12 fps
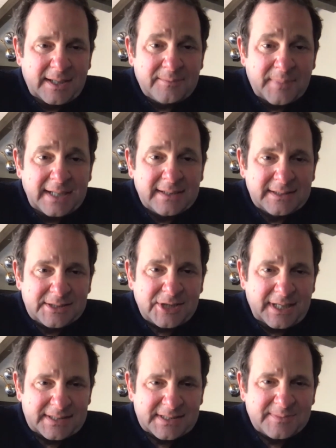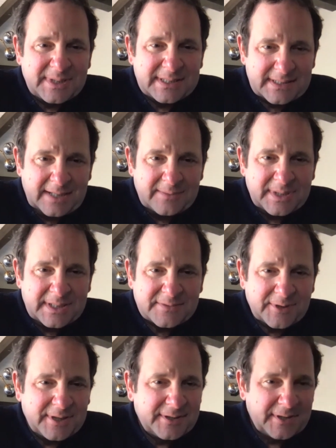mileage estimate statements,
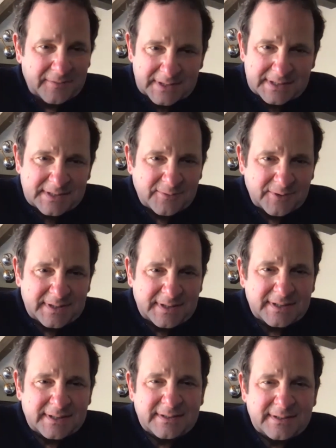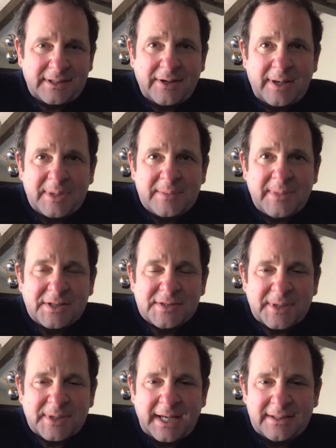where this is what how many miles
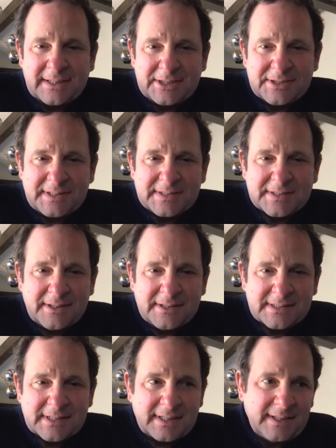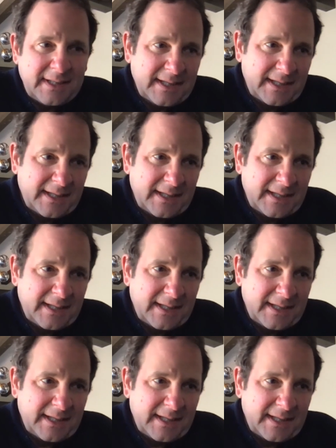per gallon each of these cars get.